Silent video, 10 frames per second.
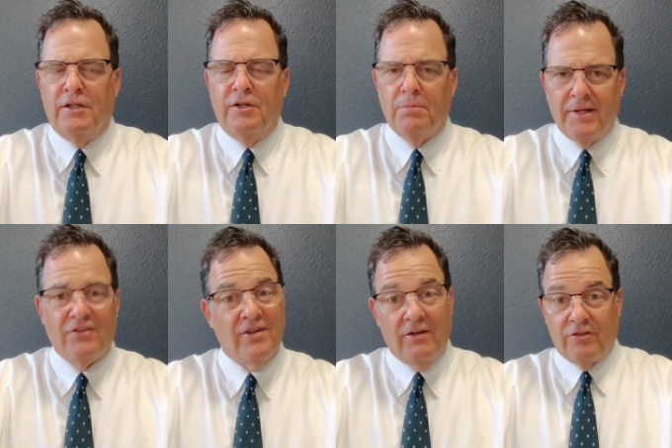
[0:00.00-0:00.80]
your
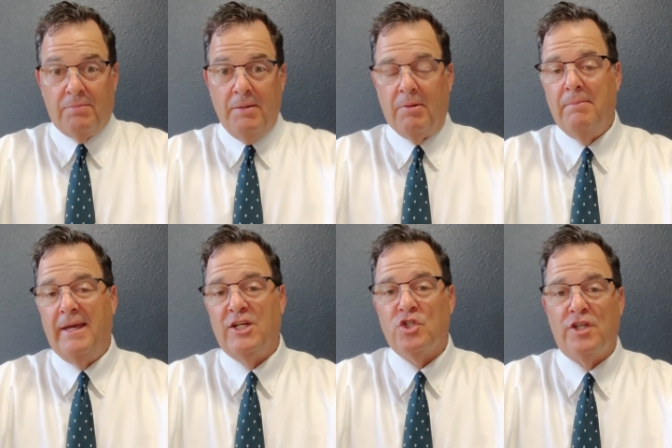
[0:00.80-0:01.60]
biggest challenge is people,
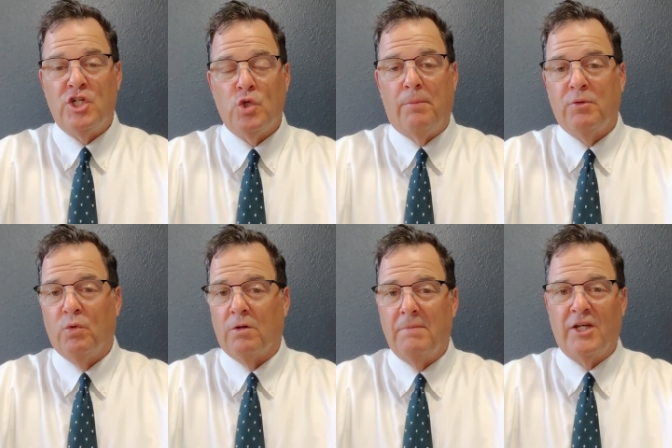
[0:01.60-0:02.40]
making sure they show up to
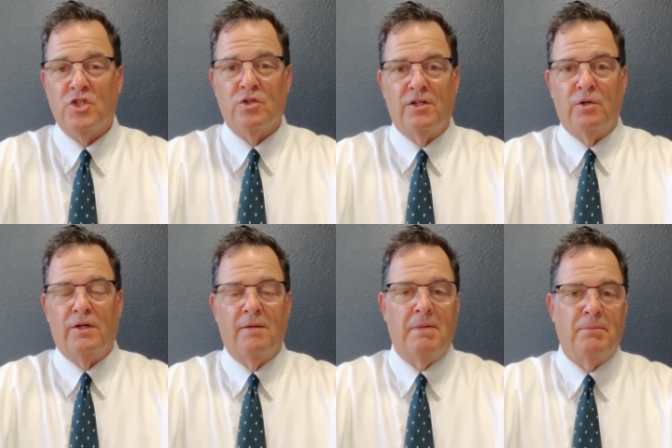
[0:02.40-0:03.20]
work, making sure you
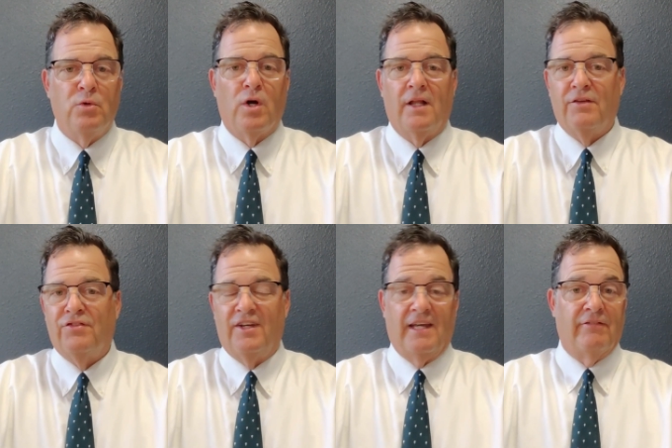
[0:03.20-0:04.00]
don't get people who call out
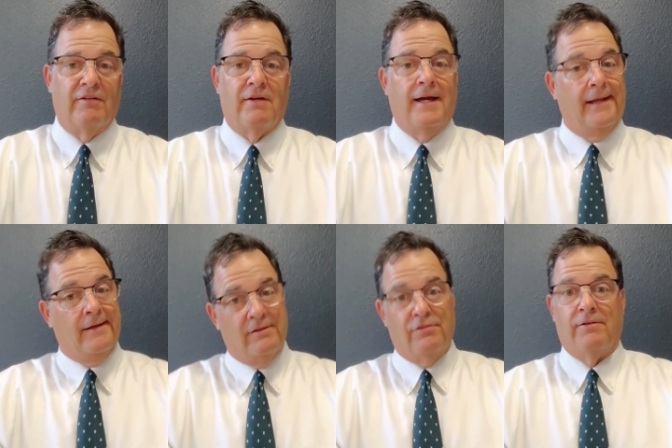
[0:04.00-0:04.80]
sick every Friday
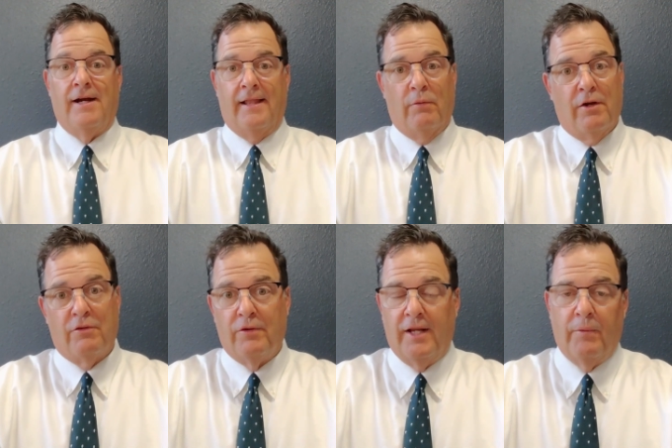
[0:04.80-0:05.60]
because it's Friday, they want
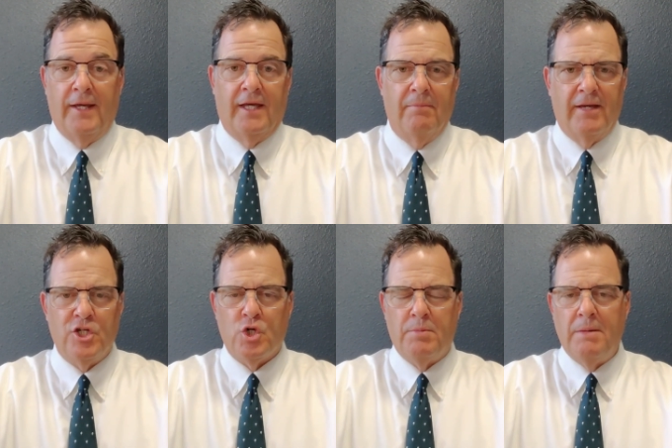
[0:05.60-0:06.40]
a 3-day weekend,
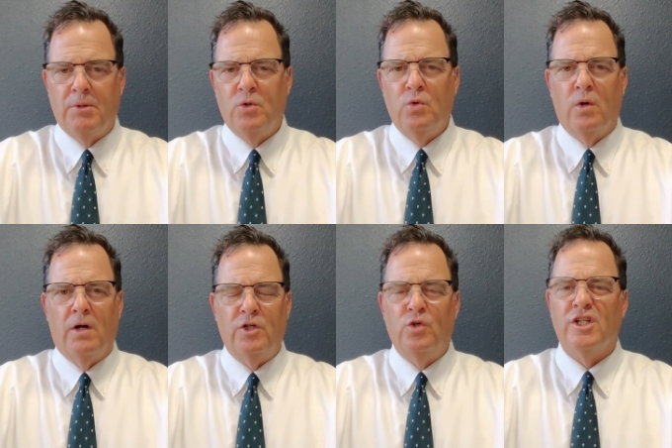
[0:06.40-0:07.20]
making sure people
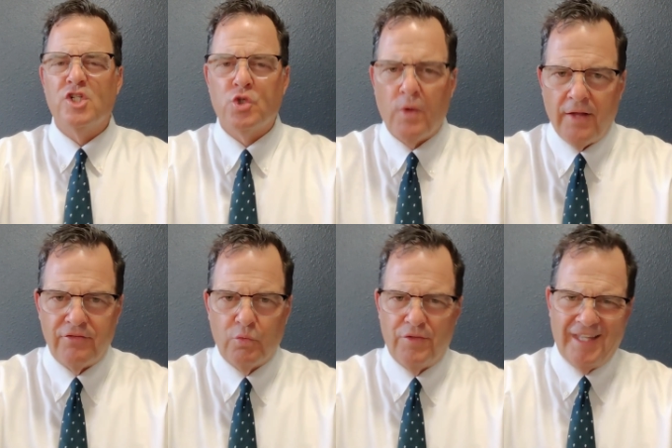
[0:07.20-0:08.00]
who you can
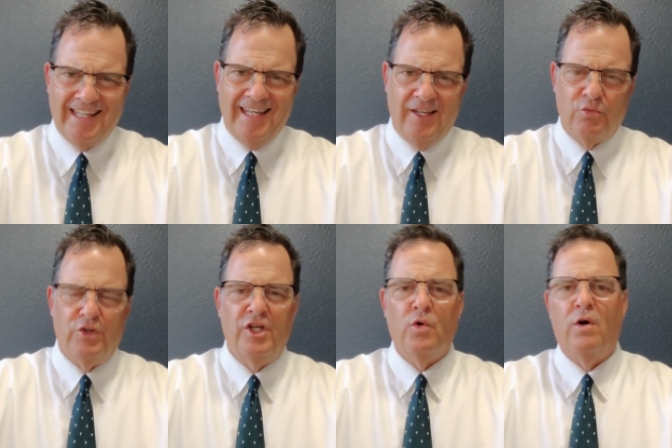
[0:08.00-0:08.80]
trust with the keys
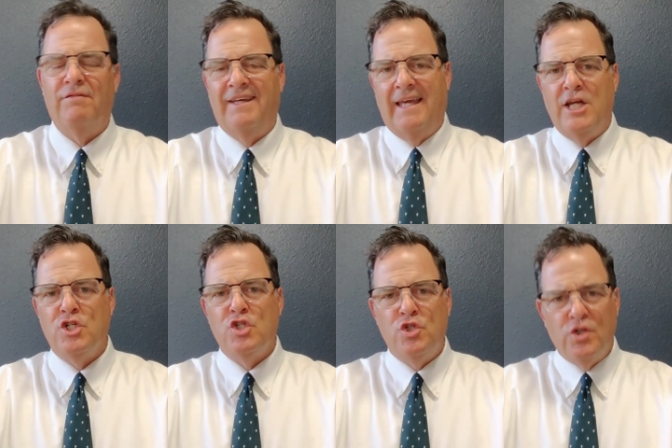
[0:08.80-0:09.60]
when you go on
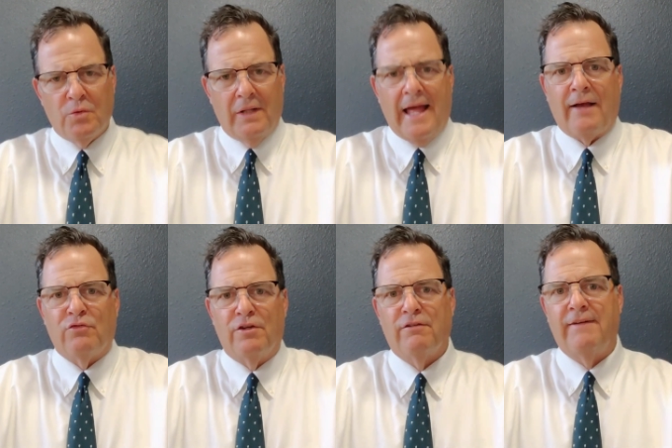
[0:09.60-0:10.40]
vacation so you can
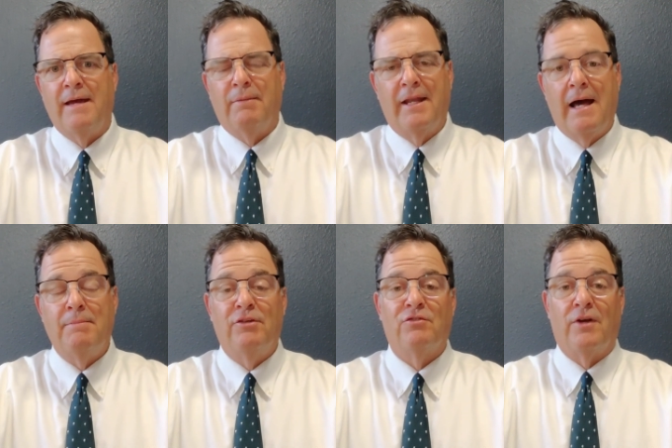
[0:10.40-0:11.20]
relax with your family and
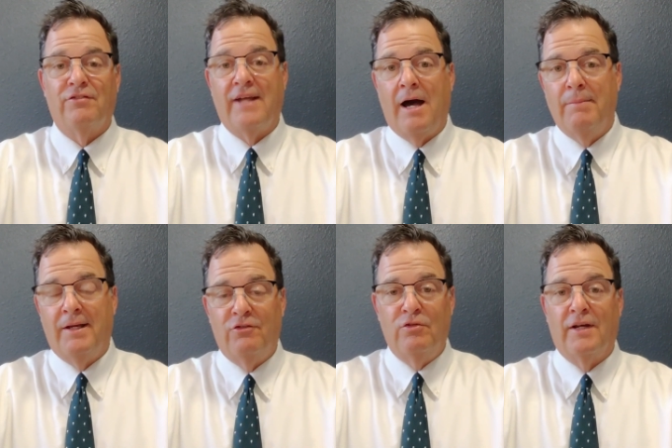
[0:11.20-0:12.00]
not be stressed out
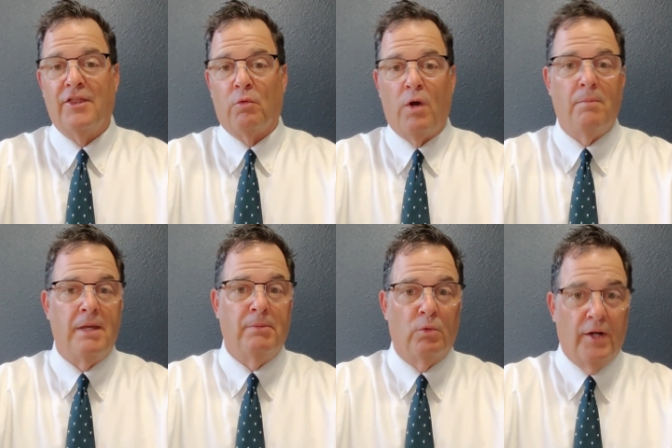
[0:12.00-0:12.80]
because you've got the wrong
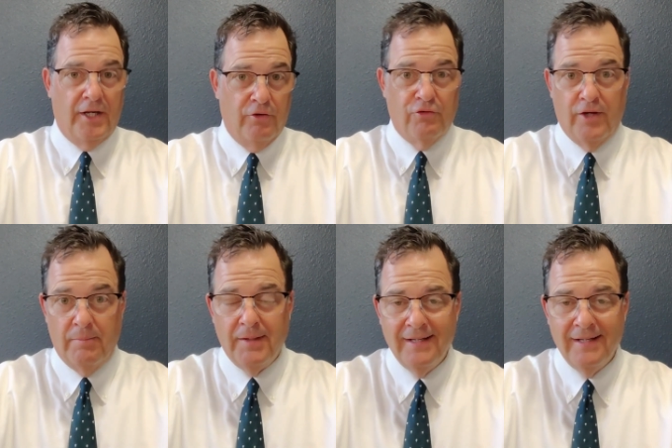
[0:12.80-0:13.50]
people running your dream.